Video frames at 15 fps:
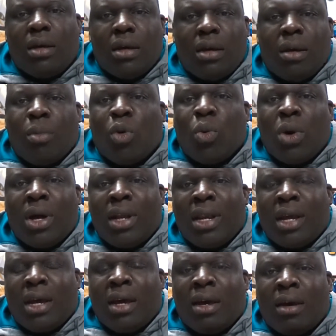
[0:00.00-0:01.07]
number
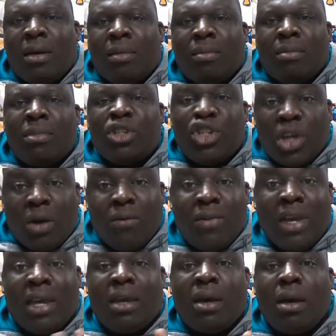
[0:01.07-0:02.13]
one,
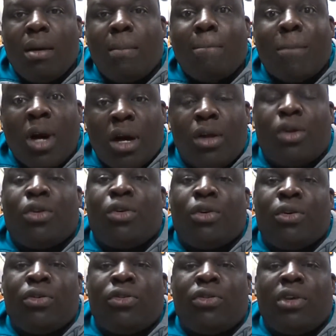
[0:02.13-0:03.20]
shelving,
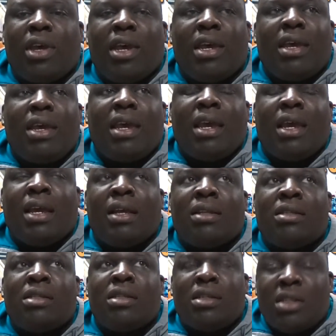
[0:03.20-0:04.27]
monitors,
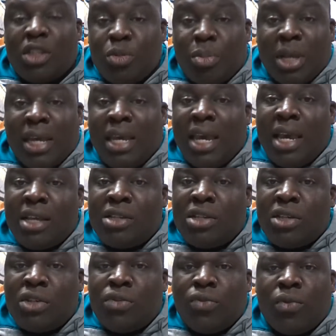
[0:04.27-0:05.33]
and display
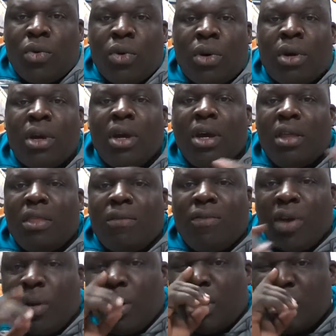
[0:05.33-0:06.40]
cases for the
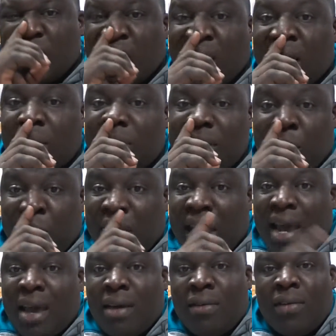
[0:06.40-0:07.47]
various items that we
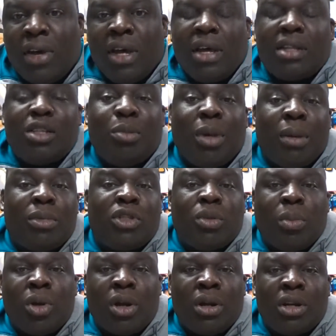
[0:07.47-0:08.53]
have to be able to
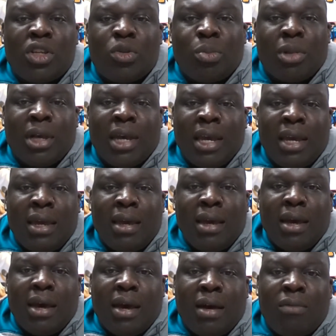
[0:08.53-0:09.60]
put on display
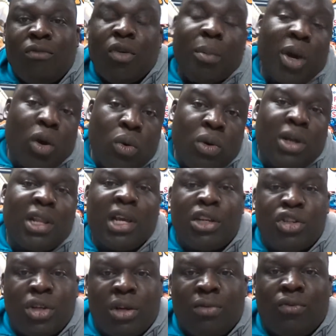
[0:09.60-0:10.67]
from my own
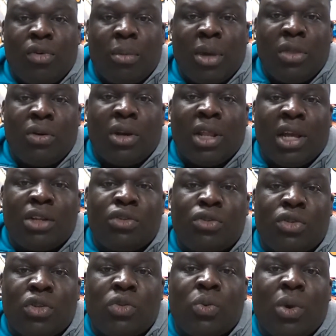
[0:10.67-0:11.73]
collection and from other
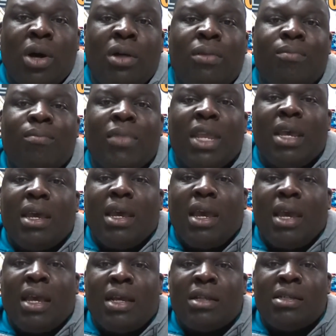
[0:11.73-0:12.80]
collectors as well.
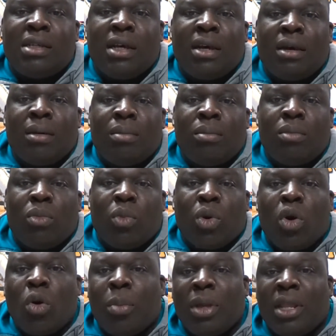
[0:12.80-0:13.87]
And we're
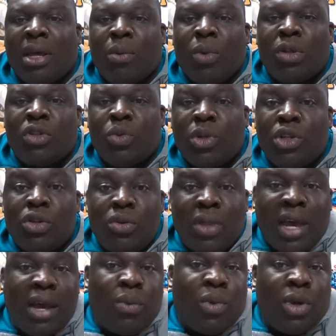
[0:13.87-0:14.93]
hoping that once we do that,